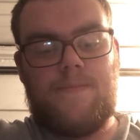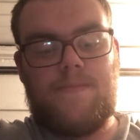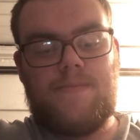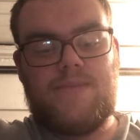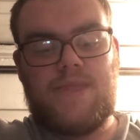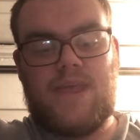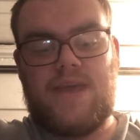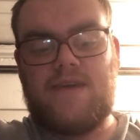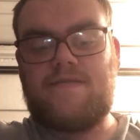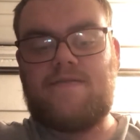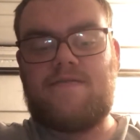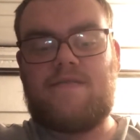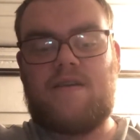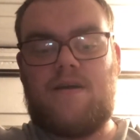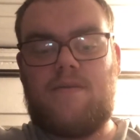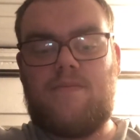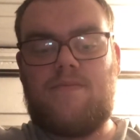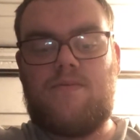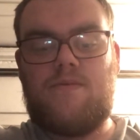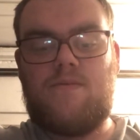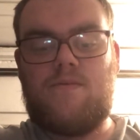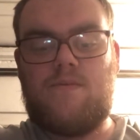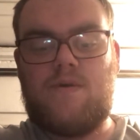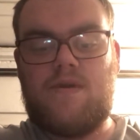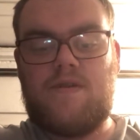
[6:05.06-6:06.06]
Next
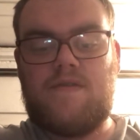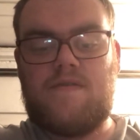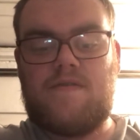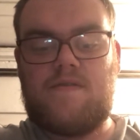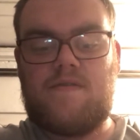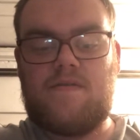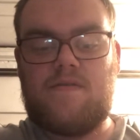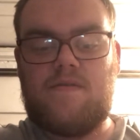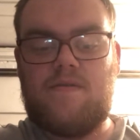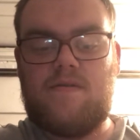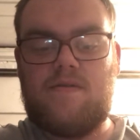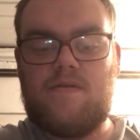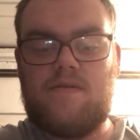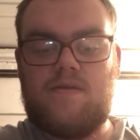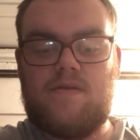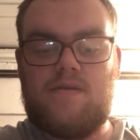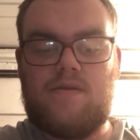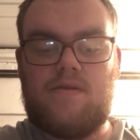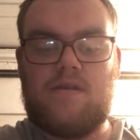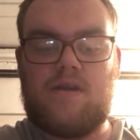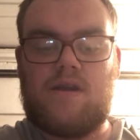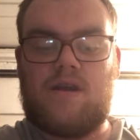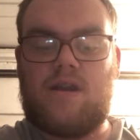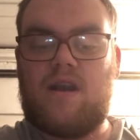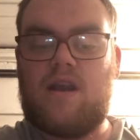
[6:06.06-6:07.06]
up was
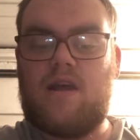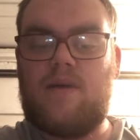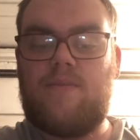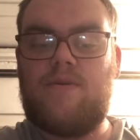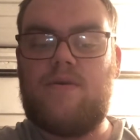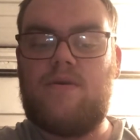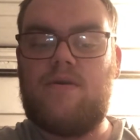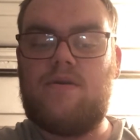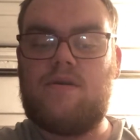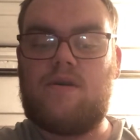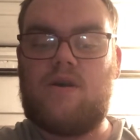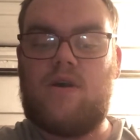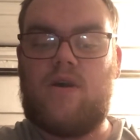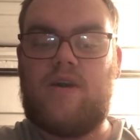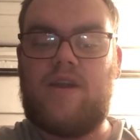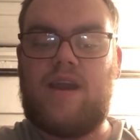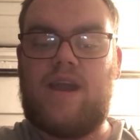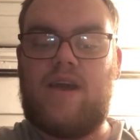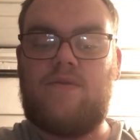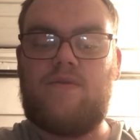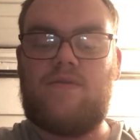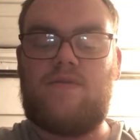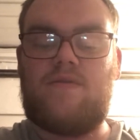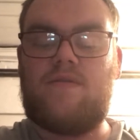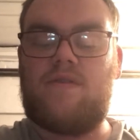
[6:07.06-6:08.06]
The Club got
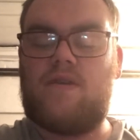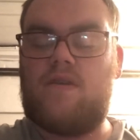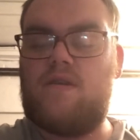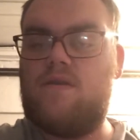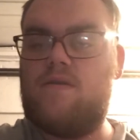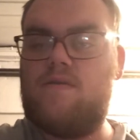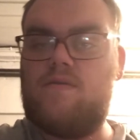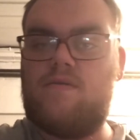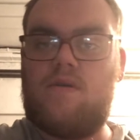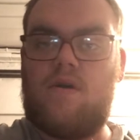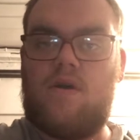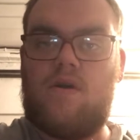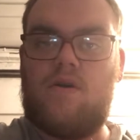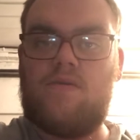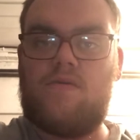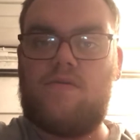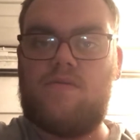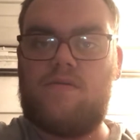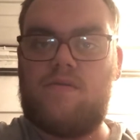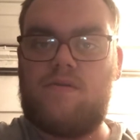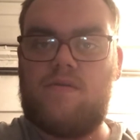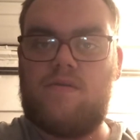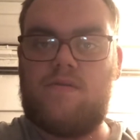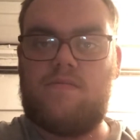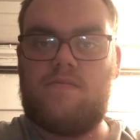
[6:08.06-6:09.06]
announced
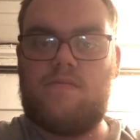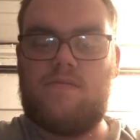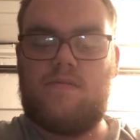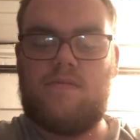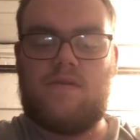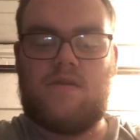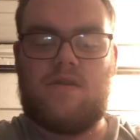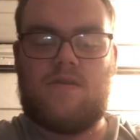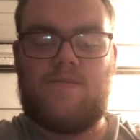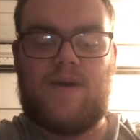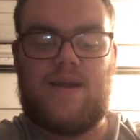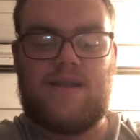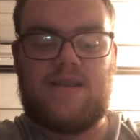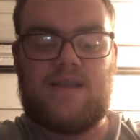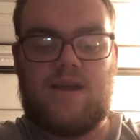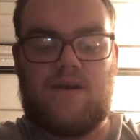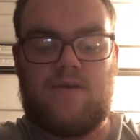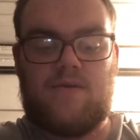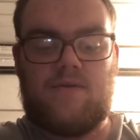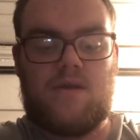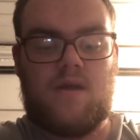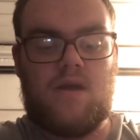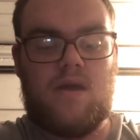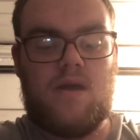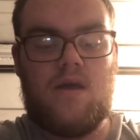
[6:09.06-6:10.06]
on
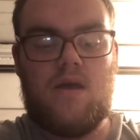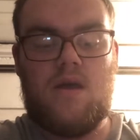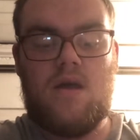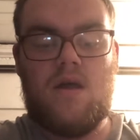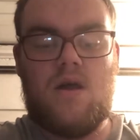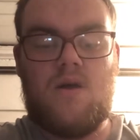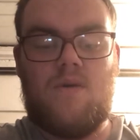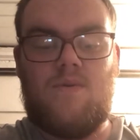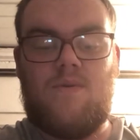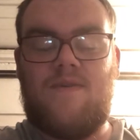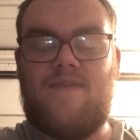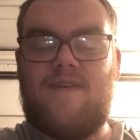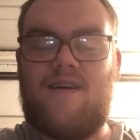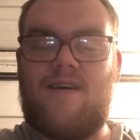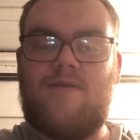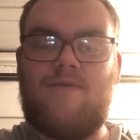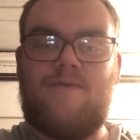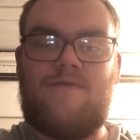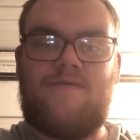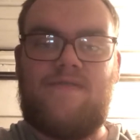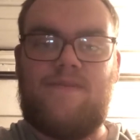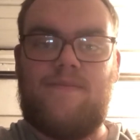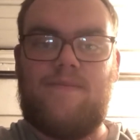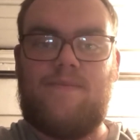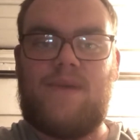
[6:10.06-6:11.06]
SmackDown
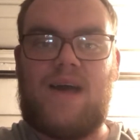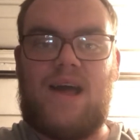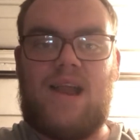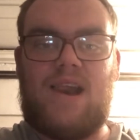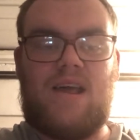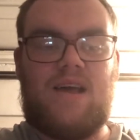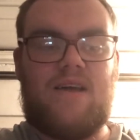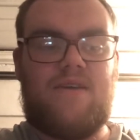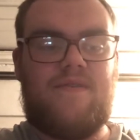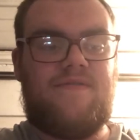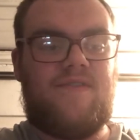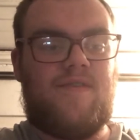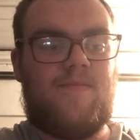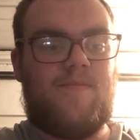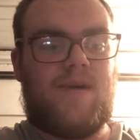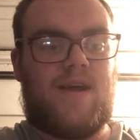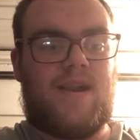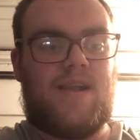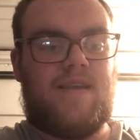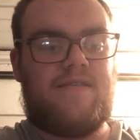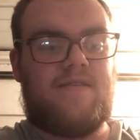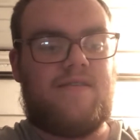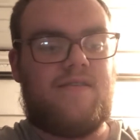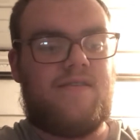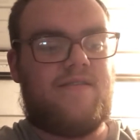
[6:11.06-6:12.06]
without Finn Balor. Finn
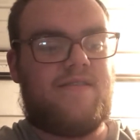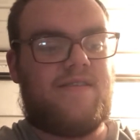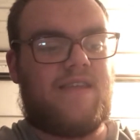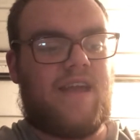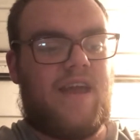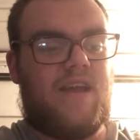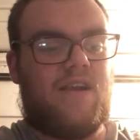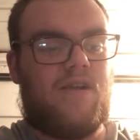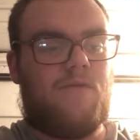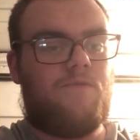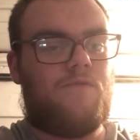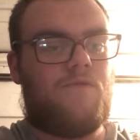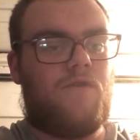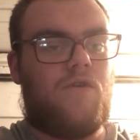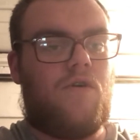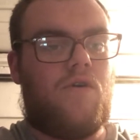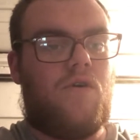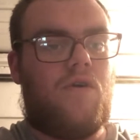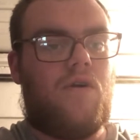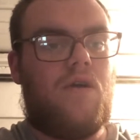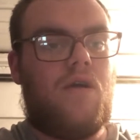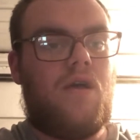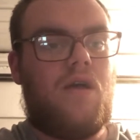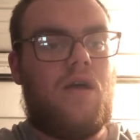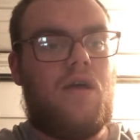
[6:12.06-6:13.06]
Balor's staying on
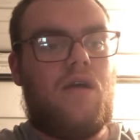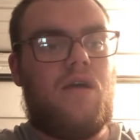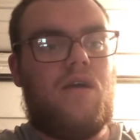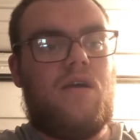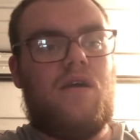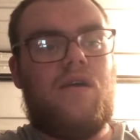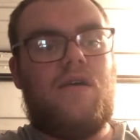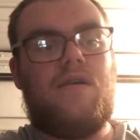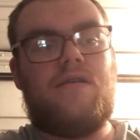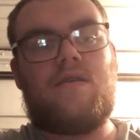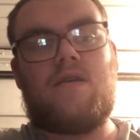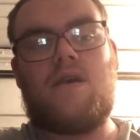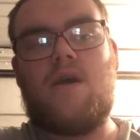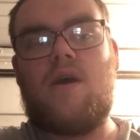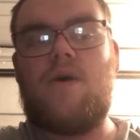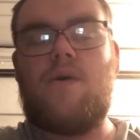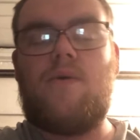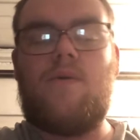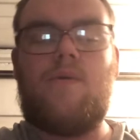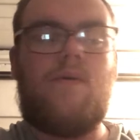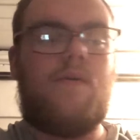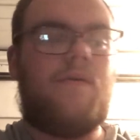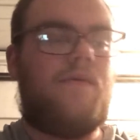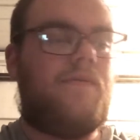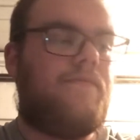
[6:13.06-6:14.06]
Raw,
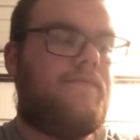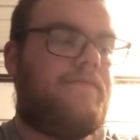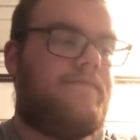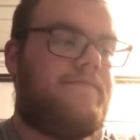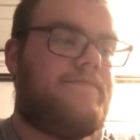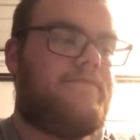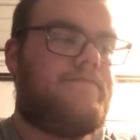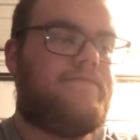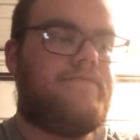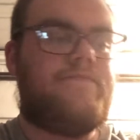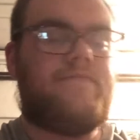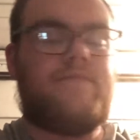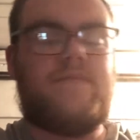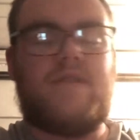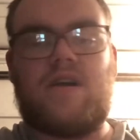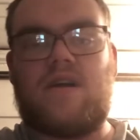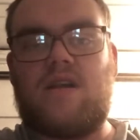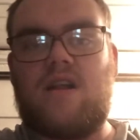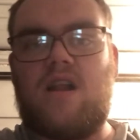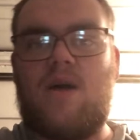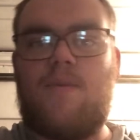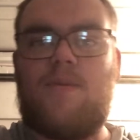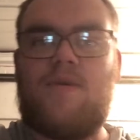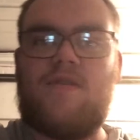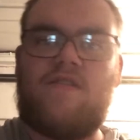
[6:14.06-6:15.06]
so The
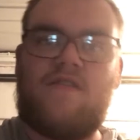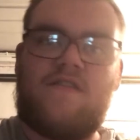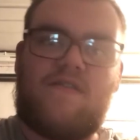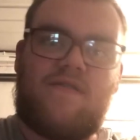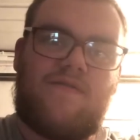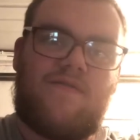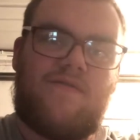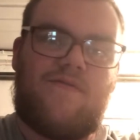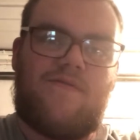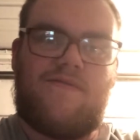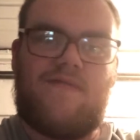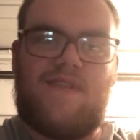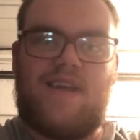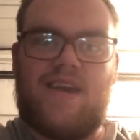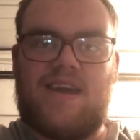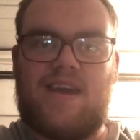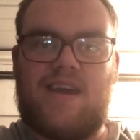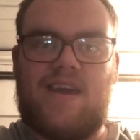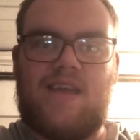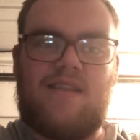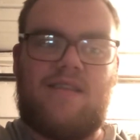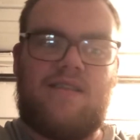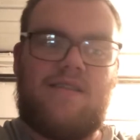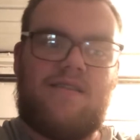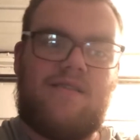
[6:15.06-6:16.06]
Club are just
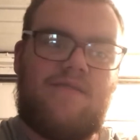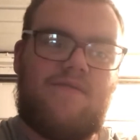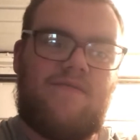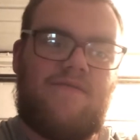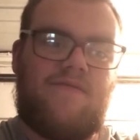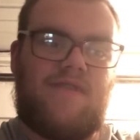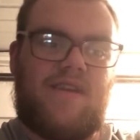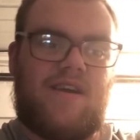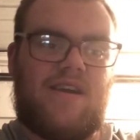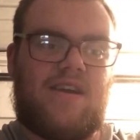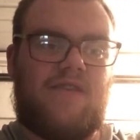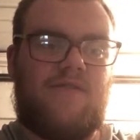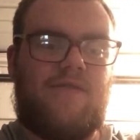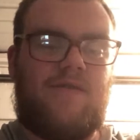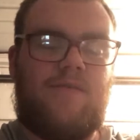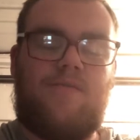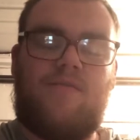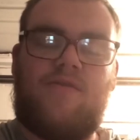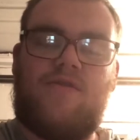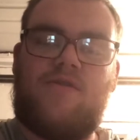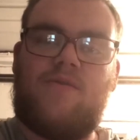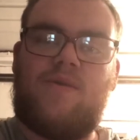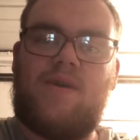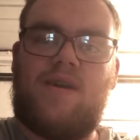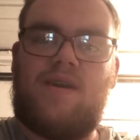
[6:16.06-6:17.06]
flickering
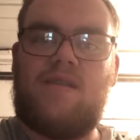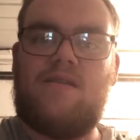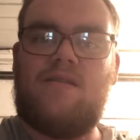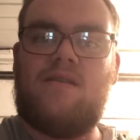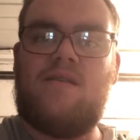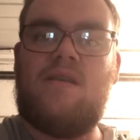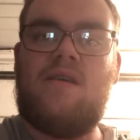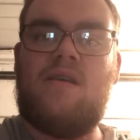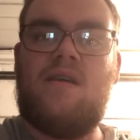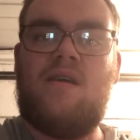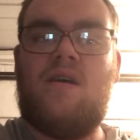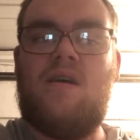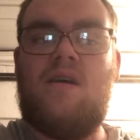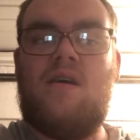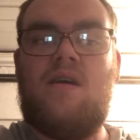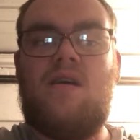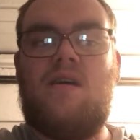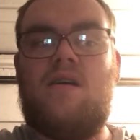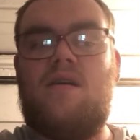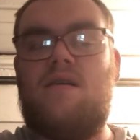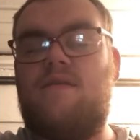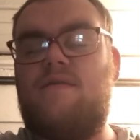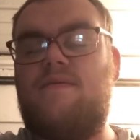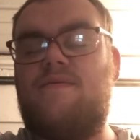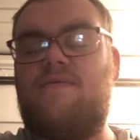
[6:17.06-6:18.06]
between
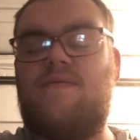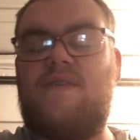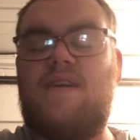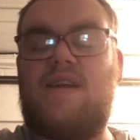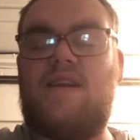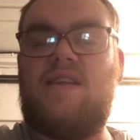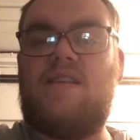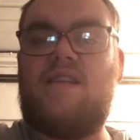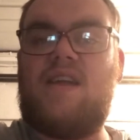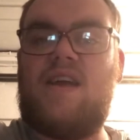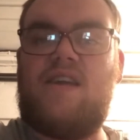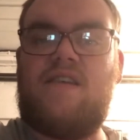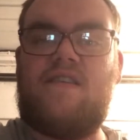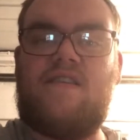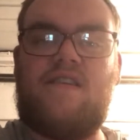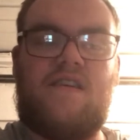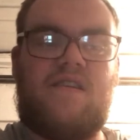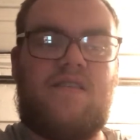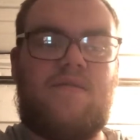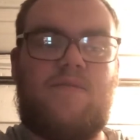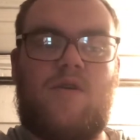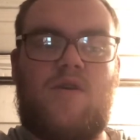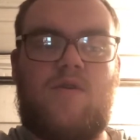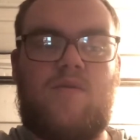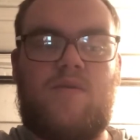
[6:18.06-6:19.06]
Finn and AJ
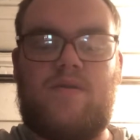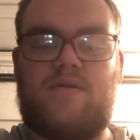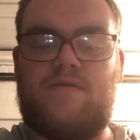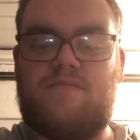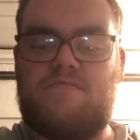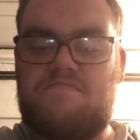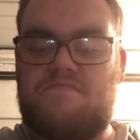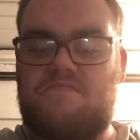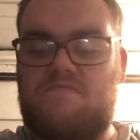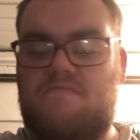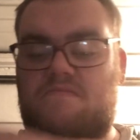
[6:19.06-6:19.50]
at the moment.